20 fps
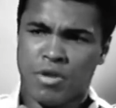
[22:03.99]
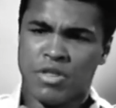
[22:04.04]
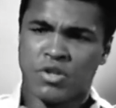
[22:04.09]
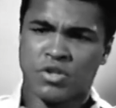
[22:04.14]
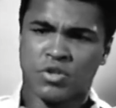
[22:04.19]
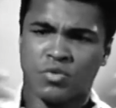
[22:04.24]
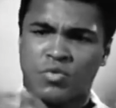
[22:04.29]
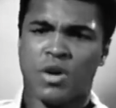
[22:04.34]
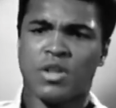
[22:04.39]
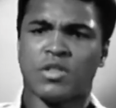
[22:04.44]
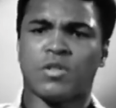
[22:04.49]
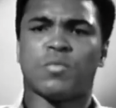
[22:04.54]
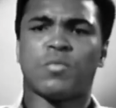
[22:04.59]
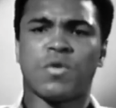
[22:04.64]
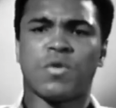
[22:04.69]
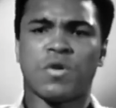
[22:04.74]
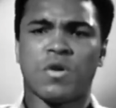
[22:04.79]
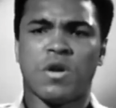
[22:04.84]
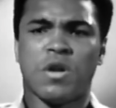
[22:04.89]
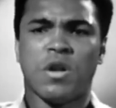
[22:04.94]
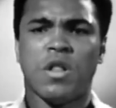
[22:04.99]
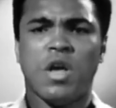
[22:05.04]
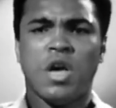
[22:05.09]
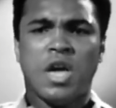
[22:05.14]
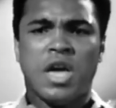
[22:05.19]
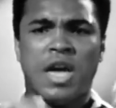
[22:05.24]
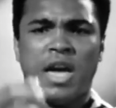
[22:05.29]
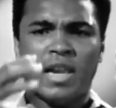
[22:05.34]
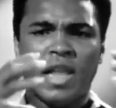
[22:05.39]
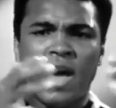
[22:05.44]
brothers throughout the world.
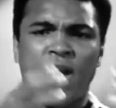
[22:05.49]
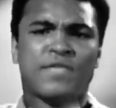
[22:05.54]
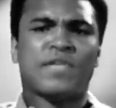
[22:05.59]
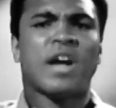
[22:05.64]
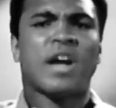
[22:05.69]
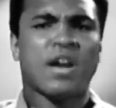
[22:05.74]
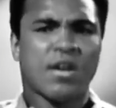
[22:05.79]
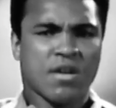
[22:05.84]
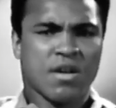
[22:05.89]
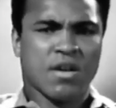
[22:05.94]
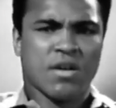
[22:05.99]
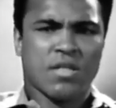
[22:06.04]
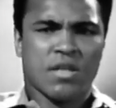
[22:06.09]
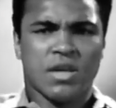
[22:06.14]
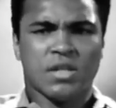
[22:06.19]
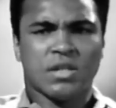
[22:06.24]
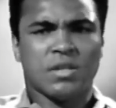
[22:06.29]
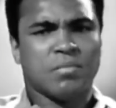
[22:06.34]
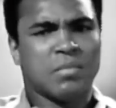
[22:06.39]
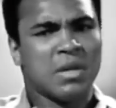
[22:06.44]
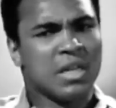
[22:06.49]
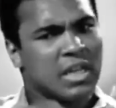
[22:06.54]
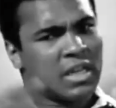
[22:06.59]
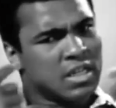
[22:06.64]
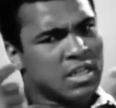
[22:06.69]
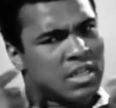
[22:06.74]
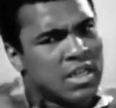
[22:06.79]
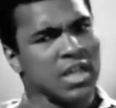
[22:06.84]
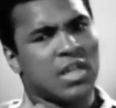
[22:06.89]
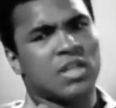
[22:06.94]
And after I heard this, being
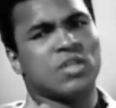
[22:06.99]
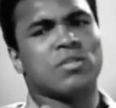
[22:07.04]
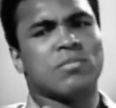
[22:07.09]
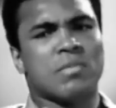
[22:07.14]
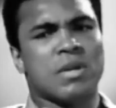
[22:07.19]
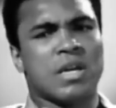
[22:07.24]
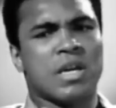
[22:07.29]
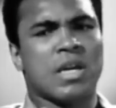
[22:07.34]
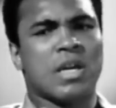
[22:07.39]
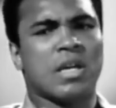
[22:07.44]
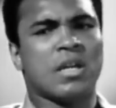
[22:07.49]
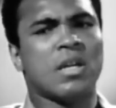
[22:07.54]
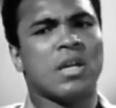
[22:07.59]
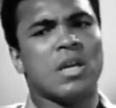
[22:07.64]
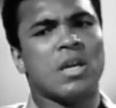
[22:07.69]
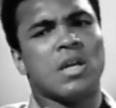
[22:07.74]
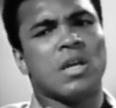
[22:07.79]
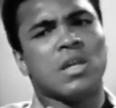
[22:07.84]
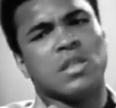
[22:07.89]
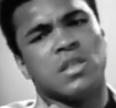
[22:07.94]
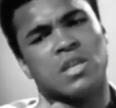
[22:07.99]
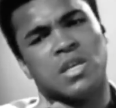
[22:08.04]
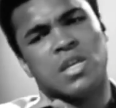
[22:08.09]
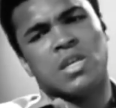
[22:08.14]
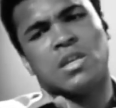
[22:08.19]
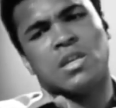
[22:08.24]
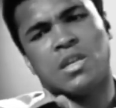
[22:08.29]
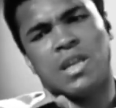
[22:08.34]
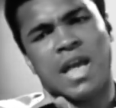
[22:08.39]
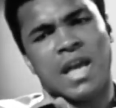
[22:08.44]
an intelligent man,
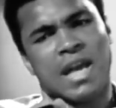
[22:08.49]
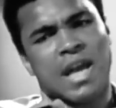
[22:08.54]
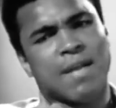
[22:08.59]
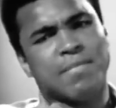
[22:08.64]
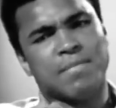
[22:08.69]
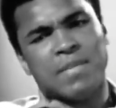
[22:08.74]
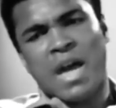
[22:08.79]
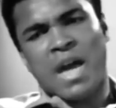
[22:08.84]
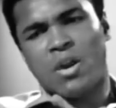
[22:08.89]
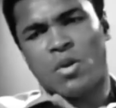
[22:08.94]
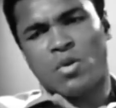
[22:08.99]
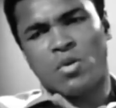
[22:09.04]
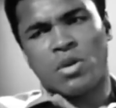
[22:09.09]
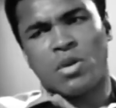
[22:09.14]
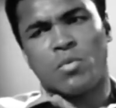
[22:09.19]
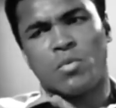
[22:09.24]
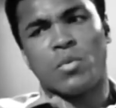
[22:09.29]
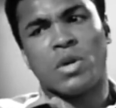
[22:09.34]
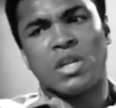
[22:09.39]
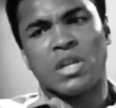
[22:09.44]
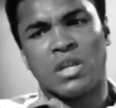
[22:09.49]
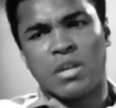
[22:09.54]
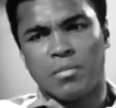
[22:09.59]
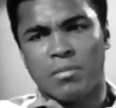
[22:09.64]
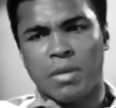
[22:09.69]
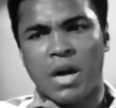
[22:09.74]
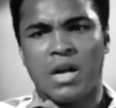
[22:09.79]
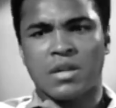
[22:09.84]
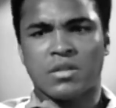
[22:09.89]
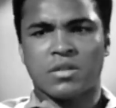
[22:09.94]
then like I'm not only a winner
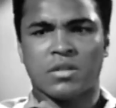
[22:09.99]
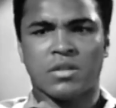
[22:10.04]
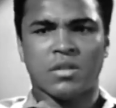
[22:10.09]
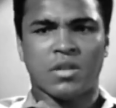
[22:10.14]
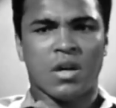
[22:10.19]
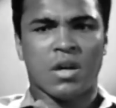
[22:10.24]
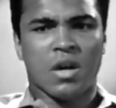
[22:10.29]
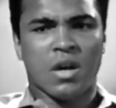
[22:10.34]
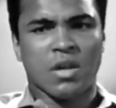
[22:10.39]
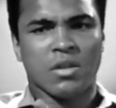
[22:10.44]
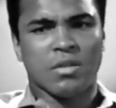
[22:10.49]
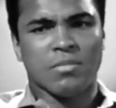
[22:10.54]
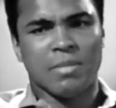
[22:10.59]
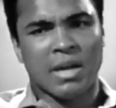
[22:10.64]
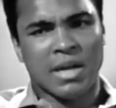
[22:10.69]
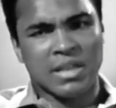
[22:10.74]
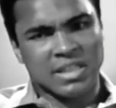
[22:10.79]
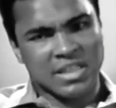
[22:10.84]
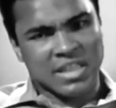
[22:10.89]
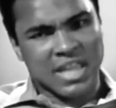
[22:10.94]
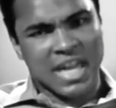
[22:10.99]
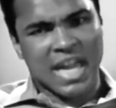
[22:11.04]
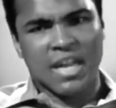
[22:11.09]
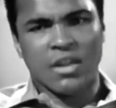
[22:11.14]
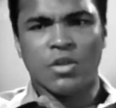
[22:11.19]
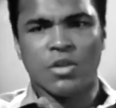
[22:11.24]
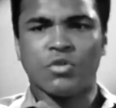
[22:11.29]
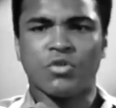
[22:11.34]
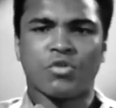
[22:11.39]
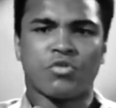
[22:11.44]
in boxing or my
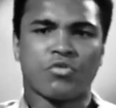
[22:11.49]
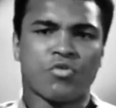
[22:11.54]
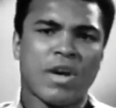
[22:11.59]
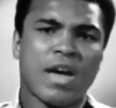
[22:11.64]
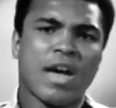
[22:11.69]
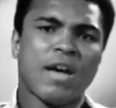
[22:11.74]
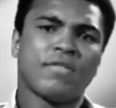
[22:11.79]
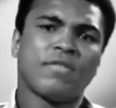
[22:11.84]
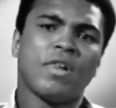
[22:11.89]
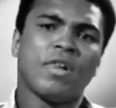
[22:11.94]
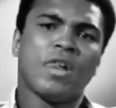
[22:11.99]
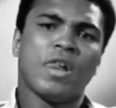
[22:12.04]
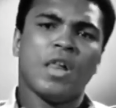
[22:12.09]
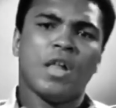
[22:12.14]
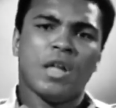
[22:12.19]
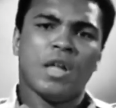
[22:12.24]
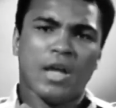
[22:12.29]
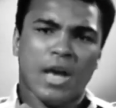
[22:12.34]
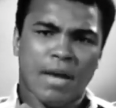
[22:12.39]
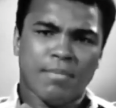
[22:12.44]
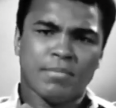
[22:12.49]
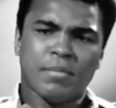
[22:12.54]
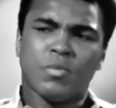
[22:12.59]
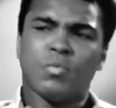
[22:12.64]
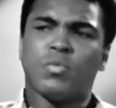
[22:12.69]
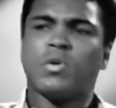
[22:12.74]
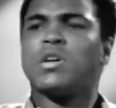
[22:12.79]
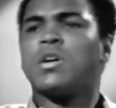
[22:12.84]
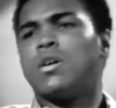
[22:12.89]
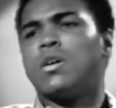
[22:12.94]
stand on the draft, I'm a
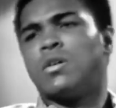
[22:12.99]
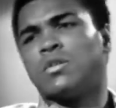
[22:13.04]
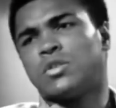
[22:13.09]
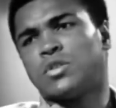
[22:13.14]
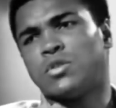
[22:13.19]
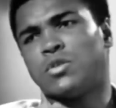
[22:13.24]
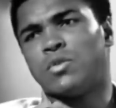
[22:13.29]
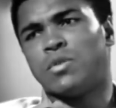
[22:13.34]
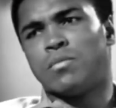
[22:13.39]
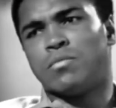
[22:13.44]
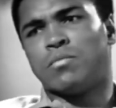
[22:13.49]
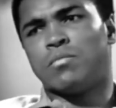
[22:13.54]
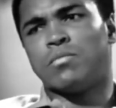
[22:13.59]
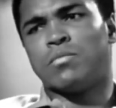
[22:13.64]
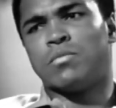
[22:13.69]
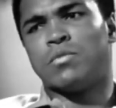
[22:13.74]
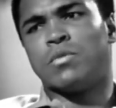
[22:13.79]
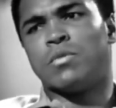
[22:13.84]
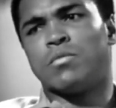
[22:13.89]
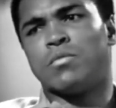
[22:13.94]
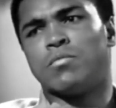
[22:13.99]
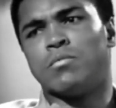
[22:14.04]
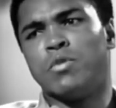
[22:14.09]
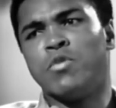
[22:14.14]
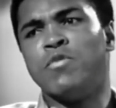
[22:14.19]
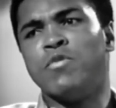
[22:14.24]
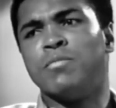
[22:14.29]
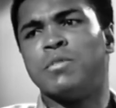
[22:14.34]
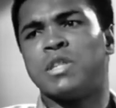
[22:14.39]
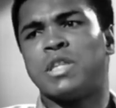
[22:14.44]
winner also in the
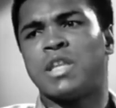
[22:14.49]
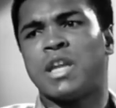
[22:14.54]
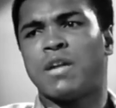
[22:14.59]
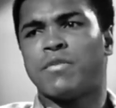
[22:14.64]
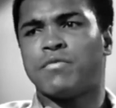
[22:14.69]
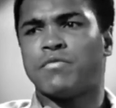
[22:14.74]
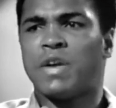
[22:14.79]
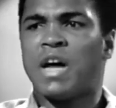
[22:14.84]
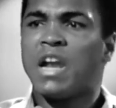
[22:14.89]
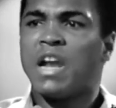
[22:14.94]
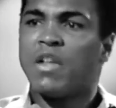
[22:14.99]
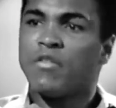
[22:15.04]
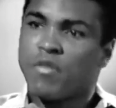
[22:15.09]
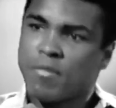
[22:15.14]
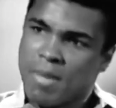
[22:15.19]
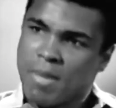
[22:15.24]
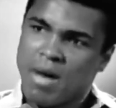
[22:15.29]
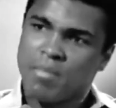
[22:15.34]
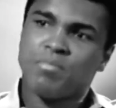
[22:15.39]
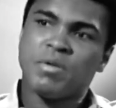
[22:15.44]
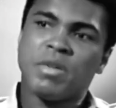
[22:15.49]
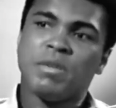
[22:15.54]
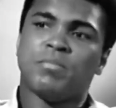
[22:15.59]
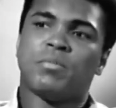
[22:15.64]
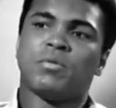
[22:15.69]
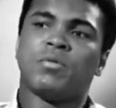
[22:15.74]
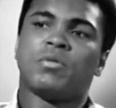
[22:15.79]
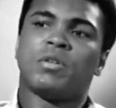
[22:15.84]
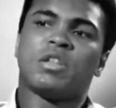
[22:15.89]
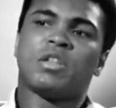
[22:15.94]
movement that I follow for my
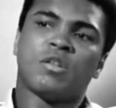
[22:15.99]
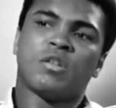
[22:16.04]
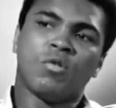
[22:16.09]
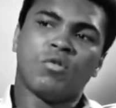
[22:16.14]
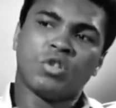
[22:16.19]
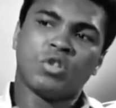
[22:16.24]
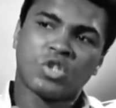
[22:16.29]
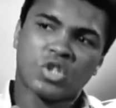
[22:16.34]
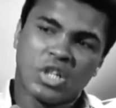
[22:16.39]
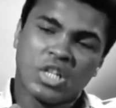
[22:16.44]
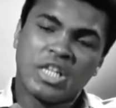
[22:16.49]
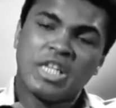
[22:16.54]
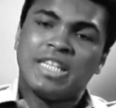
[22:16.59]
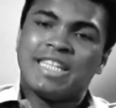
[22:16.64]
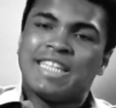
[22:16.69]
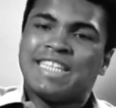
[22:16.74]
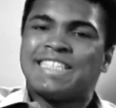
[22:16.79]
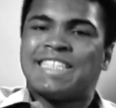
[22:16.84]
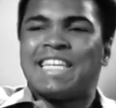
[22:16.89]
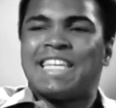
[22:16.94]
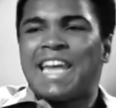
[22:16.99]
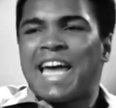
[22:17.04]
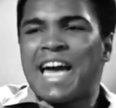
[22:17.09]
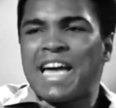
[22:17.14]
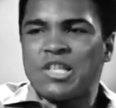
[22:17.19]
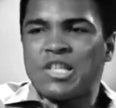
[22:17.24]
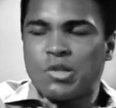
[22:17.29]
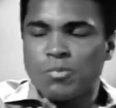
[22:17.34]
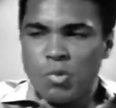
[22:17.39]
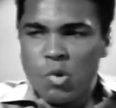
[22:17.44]
people. And the only leader is
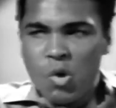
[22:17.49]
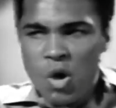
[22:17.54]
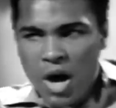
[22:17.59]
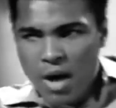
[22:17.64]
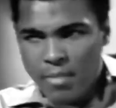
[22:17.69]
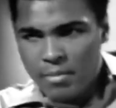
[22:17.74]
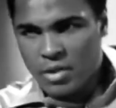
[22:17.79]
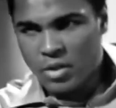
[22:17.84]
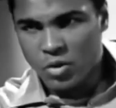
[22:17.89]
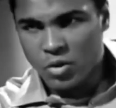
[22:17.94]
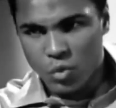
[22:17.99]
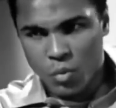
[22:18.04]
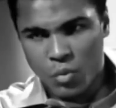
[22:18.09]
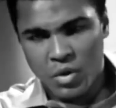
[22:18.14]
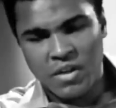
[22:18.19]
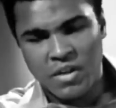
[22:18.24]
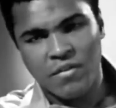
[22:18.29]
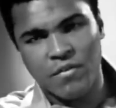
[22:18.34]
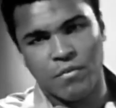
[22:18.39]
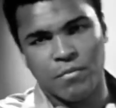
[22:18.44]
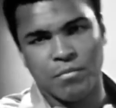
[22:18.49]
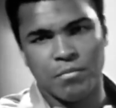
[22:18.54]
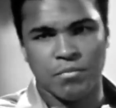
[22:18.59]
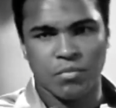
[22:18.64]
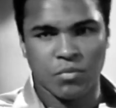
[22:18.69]
Elijah Muhammad, who we